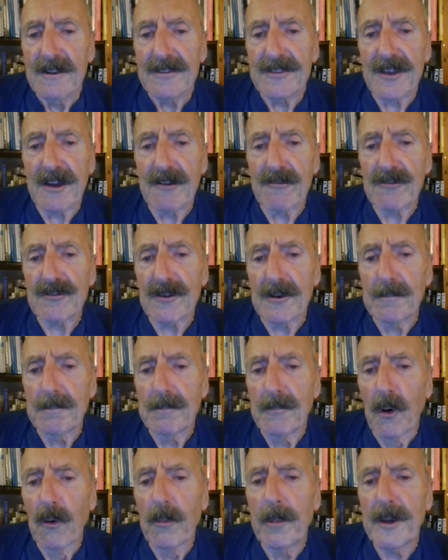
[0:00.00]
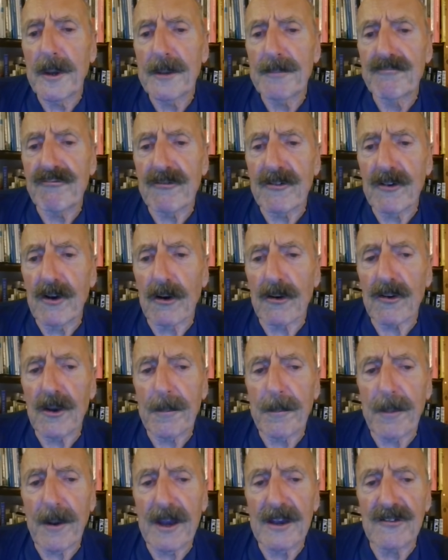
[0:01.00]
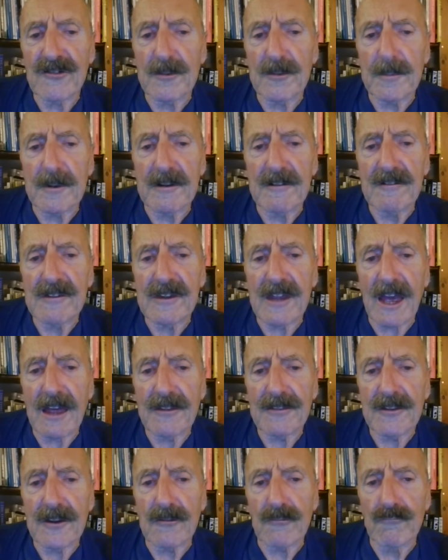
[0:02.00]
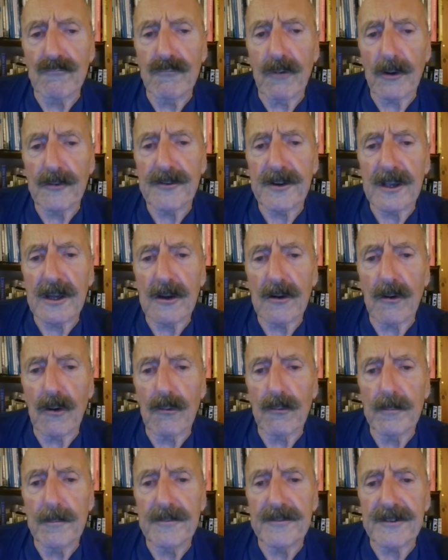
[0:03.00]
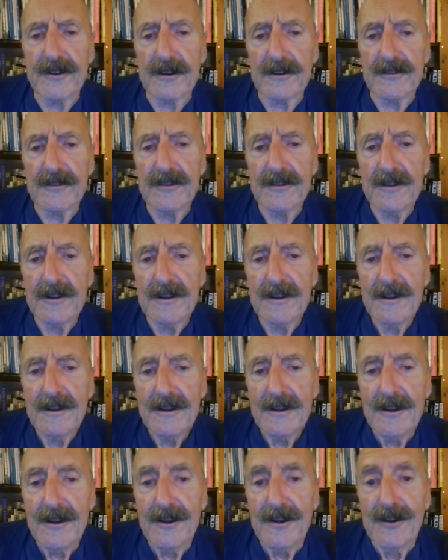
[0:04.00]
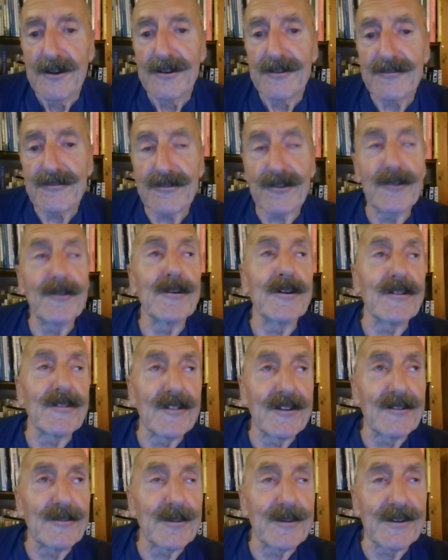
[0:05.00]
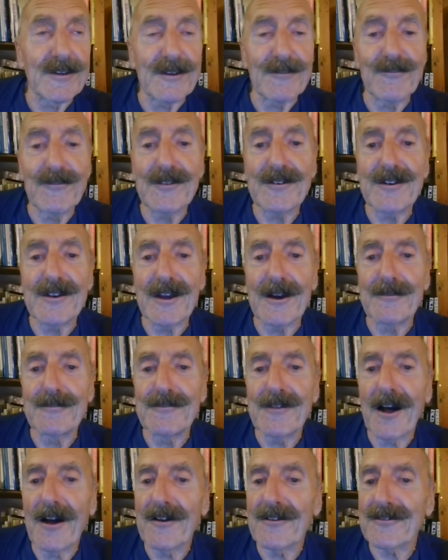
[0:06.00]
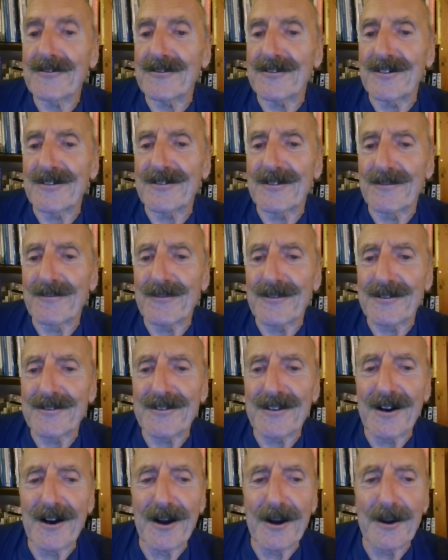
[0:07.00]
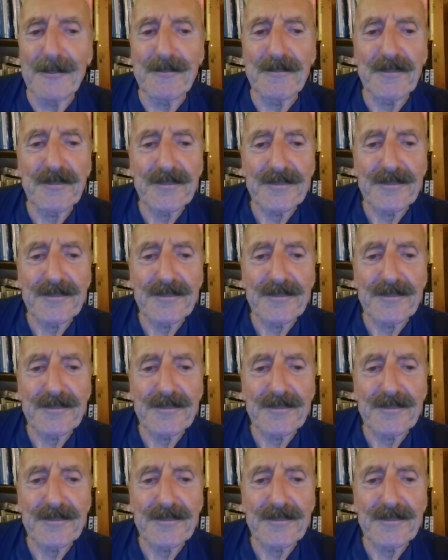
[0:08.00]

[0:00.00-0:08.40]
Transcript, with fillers: There is a morbid preoccupation with death and rotting corpses. Truly, these were the video nasties of the time.